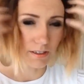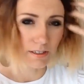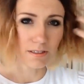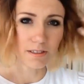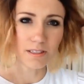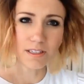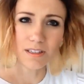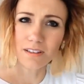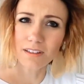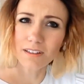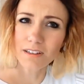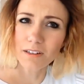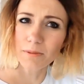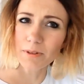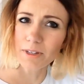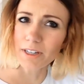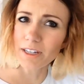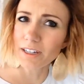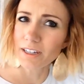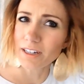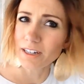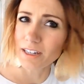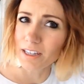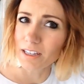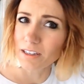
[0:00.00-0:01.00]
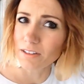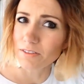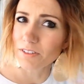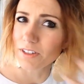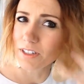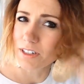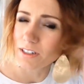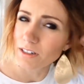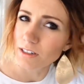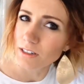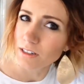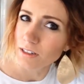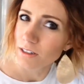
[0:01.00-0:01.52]
It's a little bit
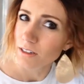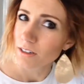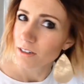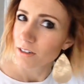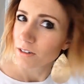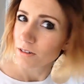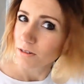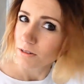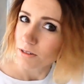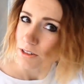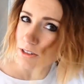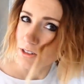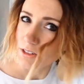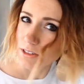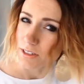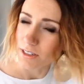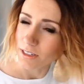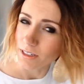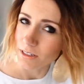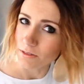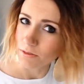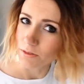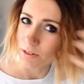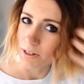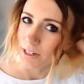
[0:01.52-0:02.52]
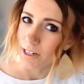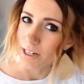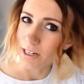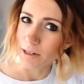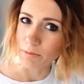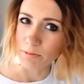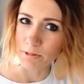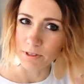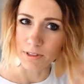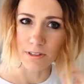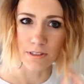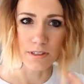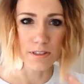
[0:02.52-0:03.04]
uneven, which is kind of what
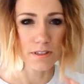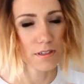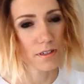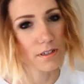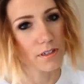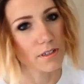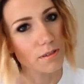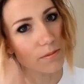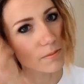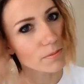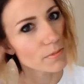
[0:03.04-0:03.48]
happens